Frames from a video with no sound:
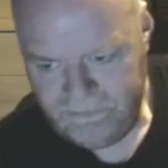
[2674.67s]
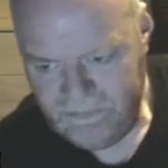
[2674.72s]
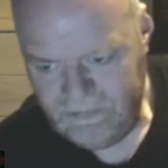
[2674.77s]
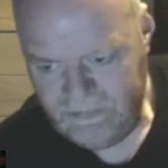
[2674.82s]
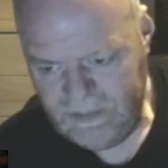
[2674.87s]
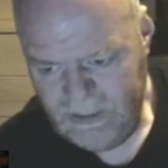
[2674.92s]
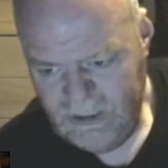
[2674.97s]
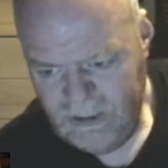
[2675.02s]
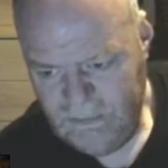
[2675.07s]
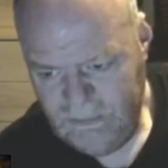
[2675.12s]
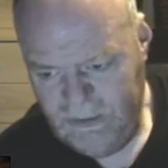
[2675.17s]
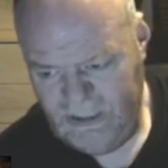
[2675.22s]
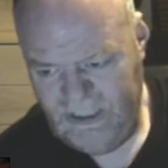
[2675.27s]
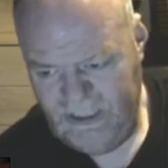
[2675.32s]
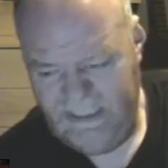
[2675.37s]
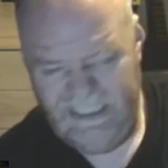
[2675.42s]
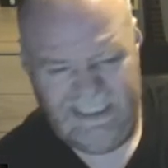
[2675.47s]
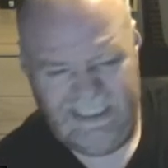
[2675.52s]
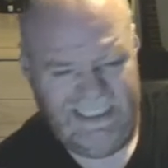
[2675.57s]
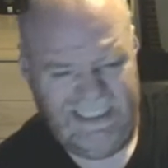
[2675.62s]

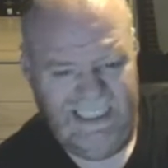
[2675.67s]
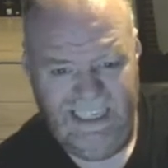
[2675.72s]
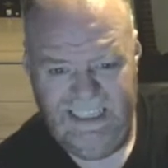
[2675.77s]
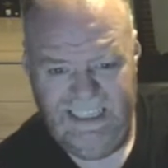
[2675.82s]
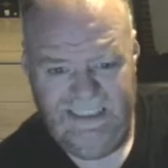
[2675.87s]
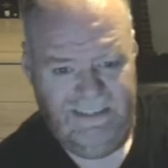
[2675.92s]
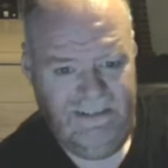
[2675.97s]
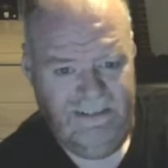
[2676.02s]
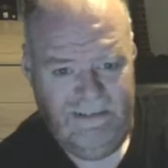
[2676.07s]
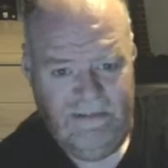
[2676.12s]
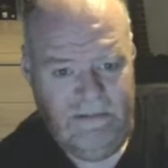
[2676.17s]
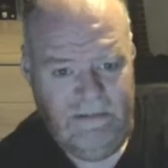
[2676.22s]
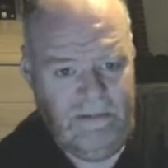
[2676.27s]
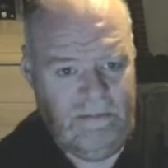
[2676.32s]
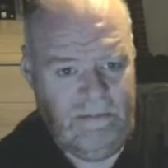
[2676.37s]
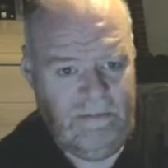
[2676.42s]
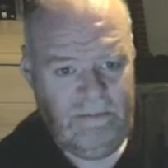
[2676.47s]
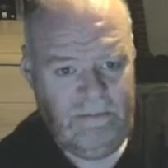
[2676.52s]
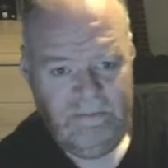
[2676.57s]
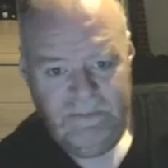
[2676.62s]
Especially It's Late.
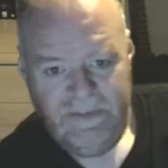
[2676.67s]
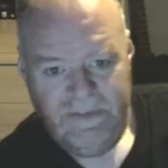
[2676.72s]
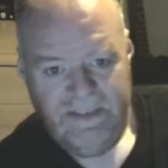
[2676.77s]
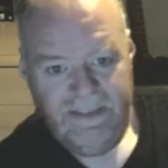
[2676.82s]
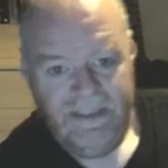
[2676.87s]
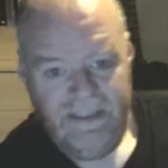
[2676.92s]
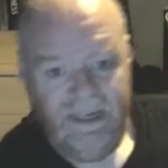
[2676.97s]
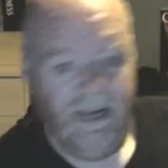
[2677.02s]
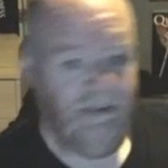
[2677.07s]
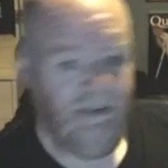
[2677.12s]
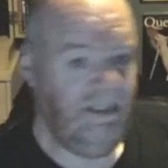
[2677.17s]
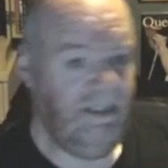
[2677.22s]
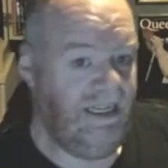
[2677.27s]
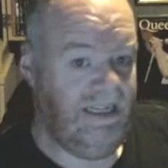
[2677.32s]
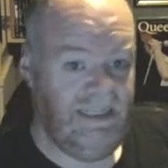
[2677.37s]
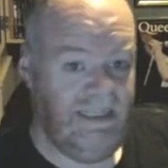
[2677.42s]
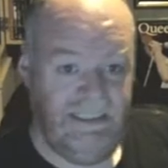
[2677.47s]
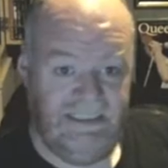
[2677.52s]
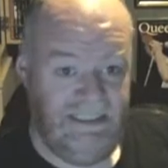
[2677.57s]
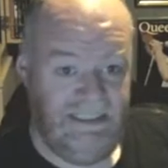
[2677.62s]
How the hell
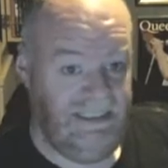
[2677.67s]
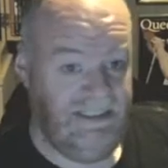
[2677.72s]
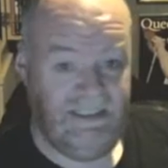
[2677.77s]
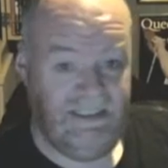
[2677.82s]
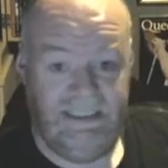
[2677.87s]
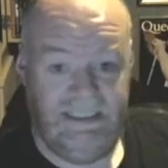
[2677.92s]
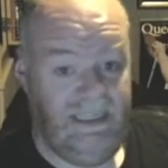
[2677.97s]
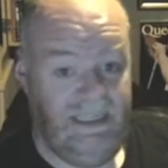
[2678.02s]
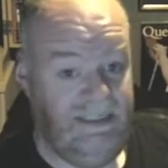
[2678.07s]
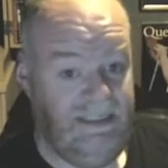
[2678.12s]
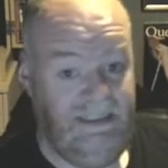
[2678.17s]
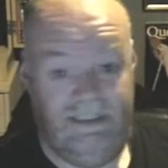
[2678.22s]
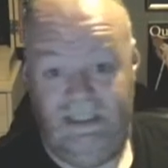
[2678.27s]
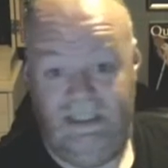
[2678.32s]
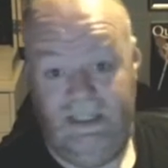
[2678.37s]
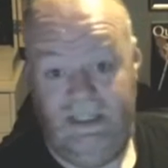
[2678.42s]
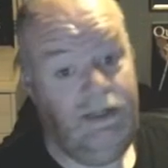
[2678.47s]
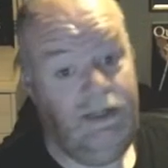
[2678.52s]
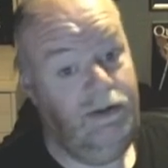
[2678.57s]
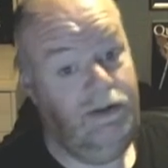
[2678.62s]
he did It's Late is a
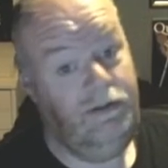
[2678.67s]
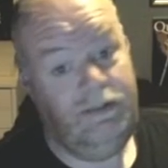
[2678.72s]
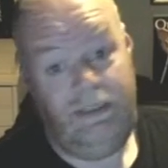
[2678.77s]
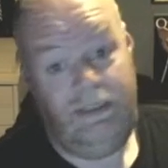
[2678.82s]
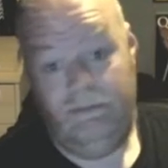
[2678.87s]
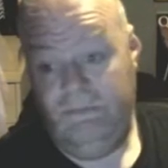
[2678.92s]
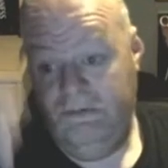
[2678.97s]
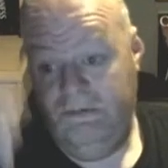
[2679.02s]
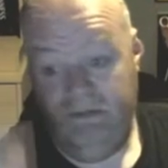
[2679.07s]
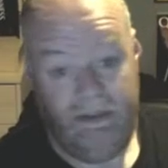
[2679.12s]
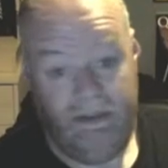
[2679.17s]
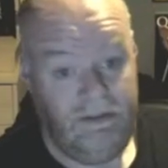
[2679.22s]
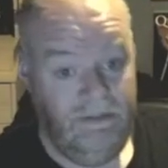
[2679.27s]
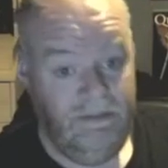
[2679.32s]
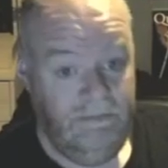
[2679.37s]
goddamn miracle.